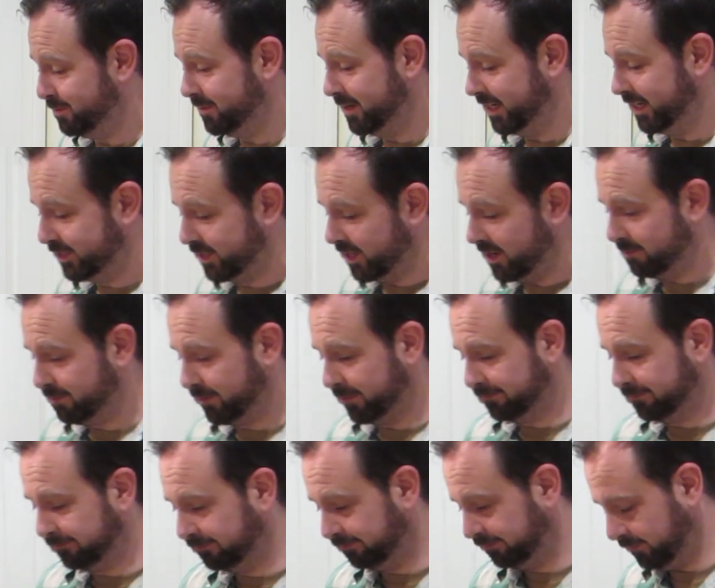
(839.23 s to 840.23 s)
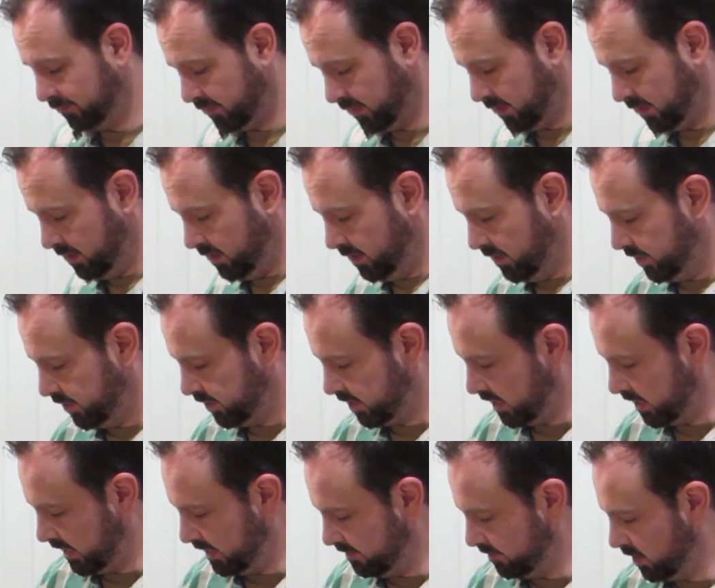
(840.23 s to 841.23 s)
minutes up. Just
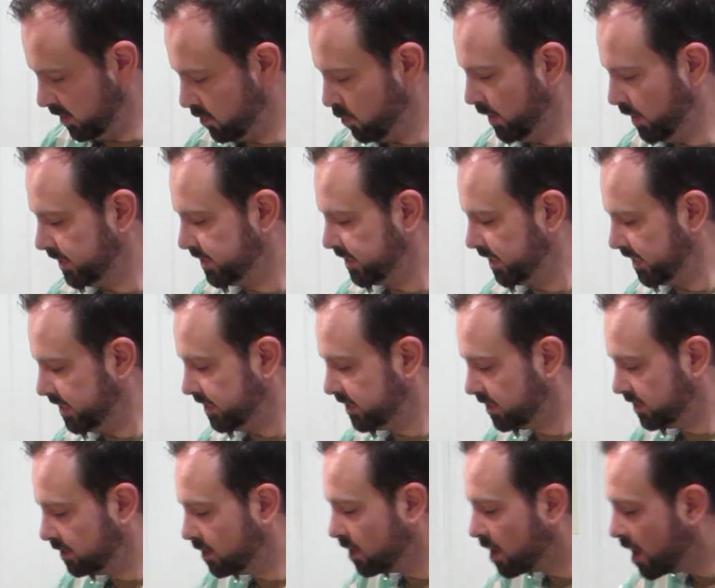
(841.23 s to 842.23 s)
going to give it a quick taste.